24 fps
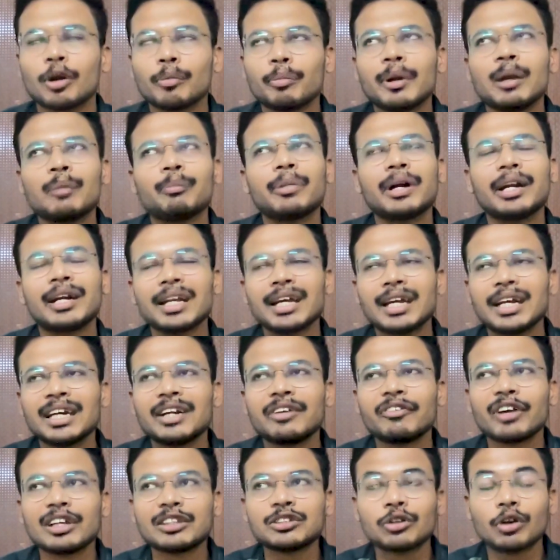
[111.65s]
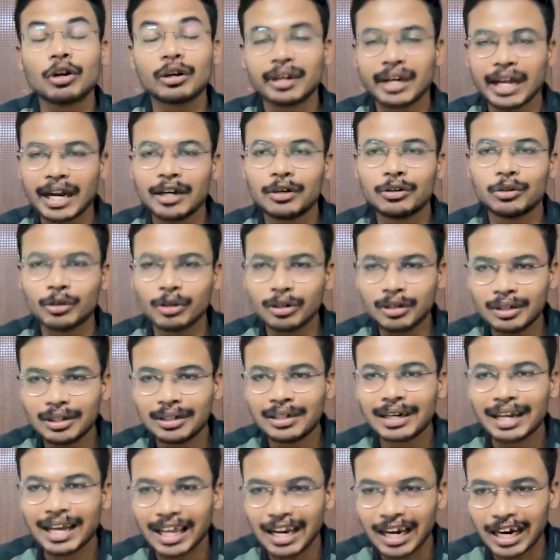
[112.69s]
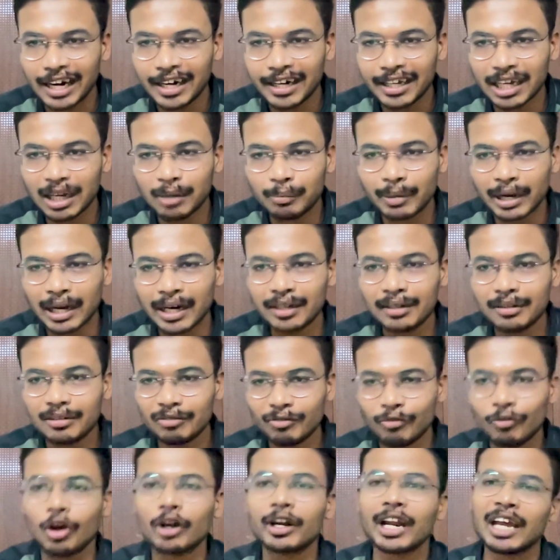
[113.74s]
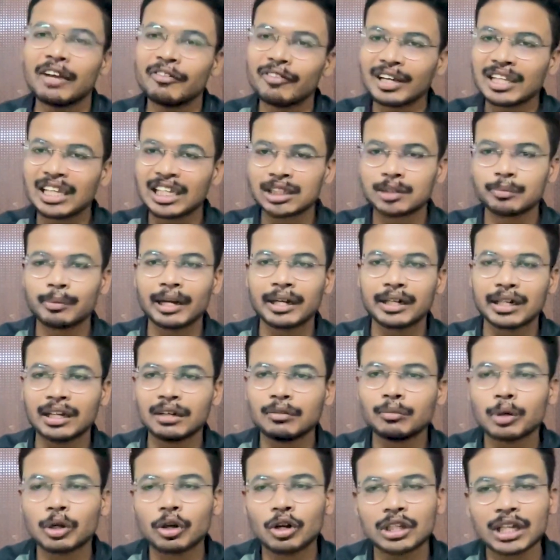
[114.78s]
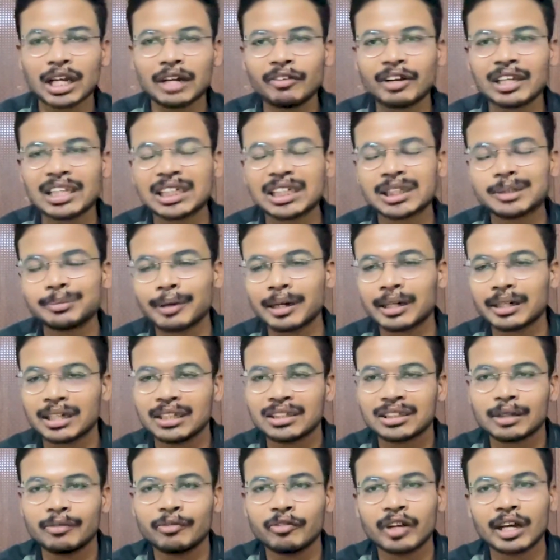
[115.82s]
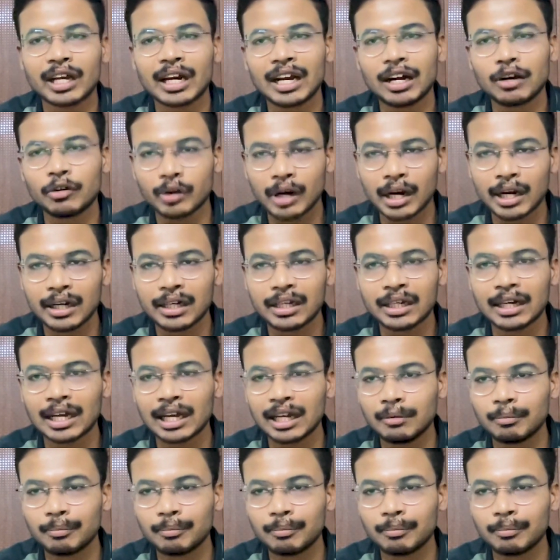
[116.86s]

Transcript: paper day, it was not that good. LRDI part, what I was expecting, because I was expecting somewhere around 99